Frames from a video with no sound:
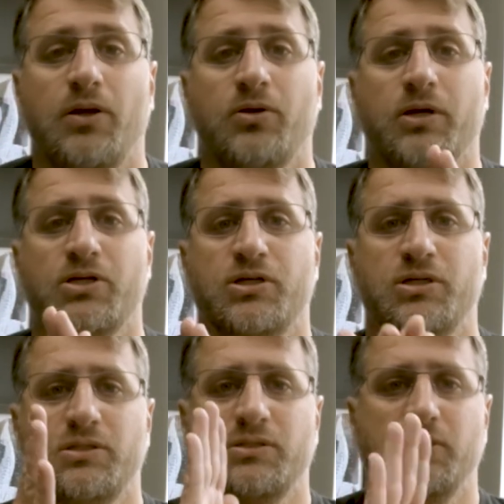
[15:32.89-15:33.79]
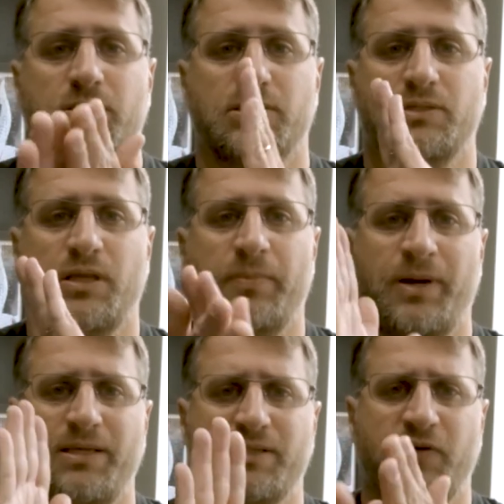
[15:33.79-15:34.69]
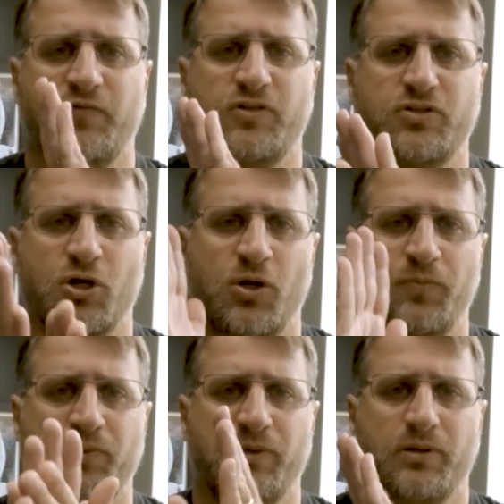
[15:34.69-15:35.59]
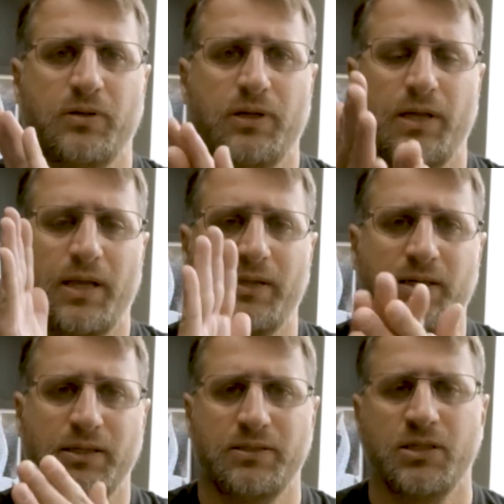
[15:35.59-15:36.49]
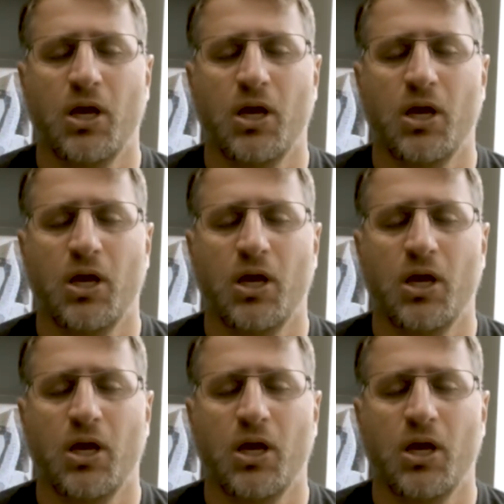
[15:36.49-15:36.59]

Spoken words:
you can just say my safety stop ended.